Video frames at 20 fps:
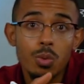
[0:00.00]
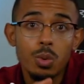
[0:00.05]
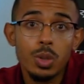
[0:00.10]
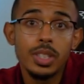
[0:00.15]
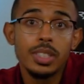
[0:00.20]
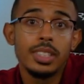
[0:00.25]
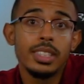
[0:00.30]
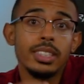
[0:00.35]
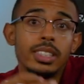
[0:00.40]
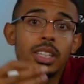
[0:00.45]
we're
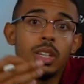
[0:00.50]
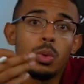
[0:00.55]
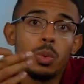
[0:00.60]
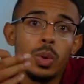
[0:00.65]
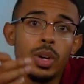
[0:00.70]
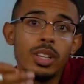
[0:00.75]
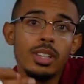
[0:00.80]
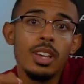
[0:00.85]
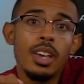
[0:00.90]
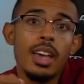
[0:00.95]
dealing
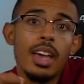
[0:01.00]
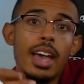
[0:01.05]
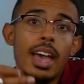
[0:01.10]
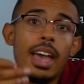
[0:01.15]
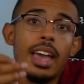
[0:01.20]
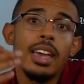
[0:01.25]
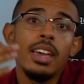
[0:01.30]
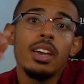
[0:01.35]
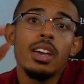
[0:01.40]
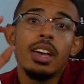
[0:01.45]
with
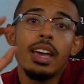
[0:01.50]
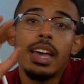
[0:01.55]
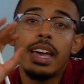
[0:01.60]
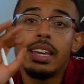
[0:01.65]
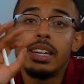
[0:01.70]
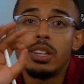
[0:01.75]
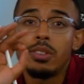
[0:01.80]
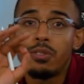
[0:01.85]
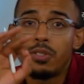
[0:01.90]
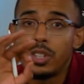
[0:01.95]
a
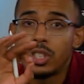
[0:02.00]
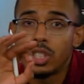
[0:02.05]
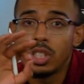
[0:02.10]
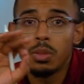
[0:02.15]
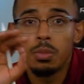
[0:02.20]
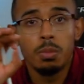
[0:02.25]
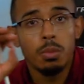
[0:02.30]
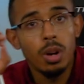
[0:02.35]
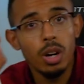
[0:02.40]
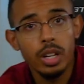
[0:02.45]

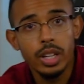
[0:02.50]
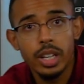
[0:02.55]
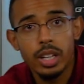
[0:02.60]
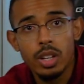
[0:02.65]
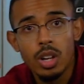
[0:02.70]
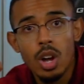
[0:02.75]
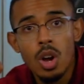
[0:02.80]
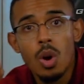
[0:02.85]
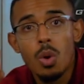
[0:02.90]
inefficient market.